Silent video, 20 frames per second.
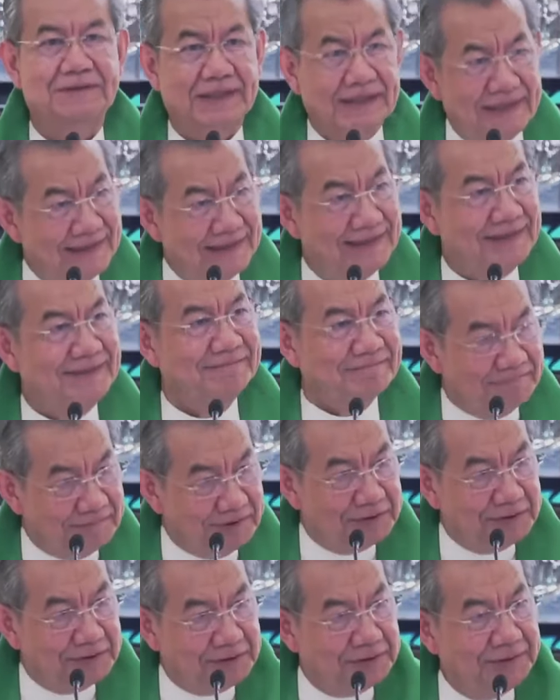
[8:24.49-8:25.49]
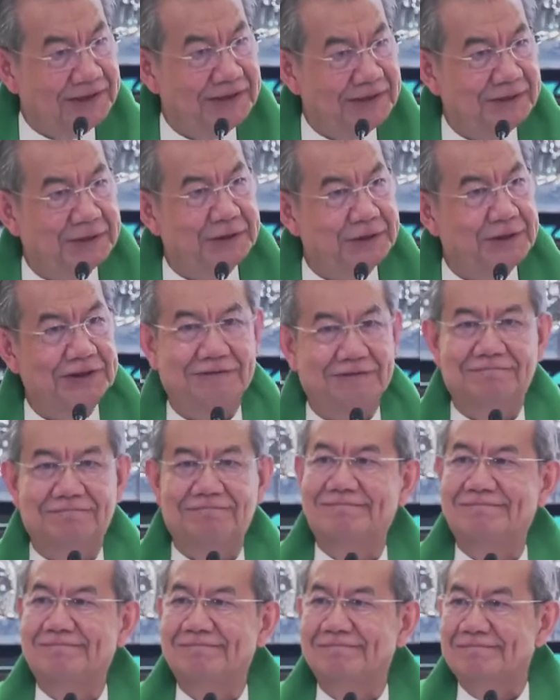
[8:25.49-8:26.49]
Hey, you're doing good.
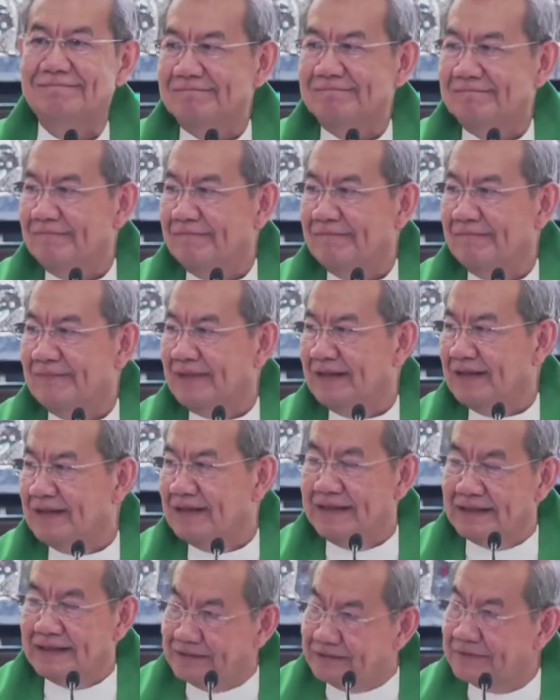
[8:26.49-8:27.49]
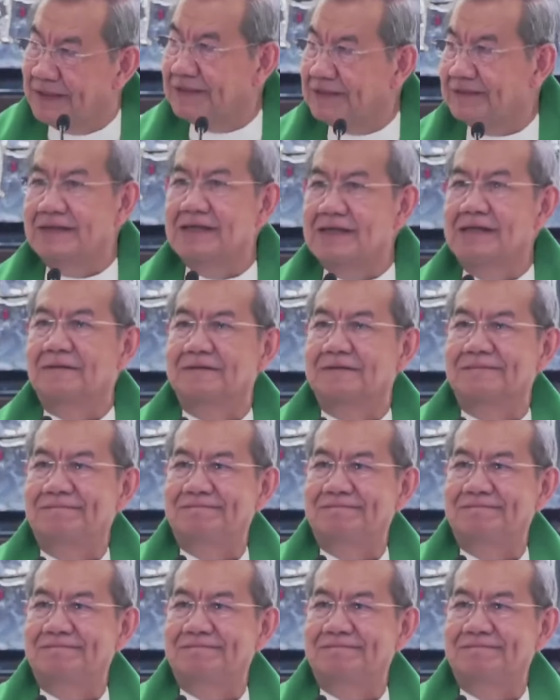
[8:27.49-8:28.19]
Like right now,